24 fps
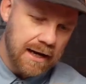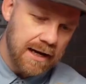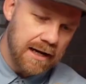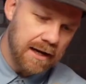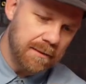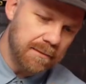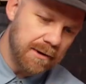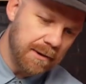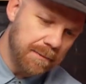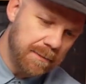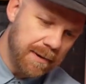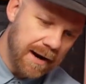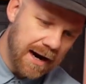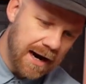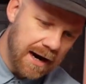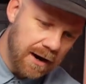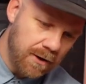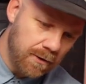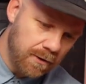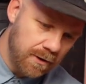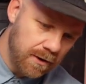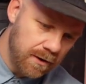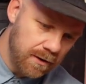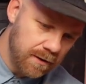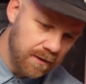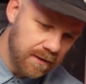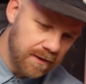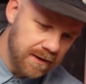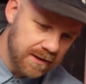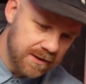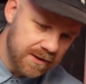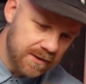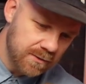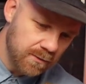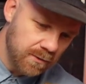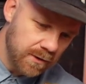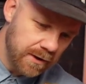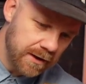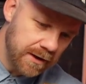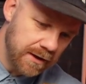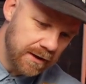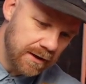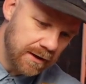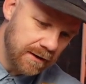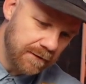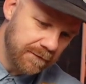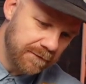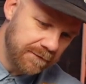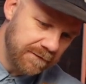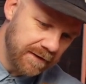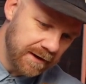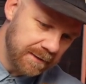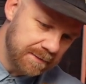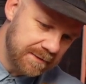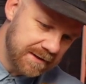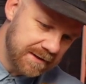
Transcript: and I'm gonna power this one, Flip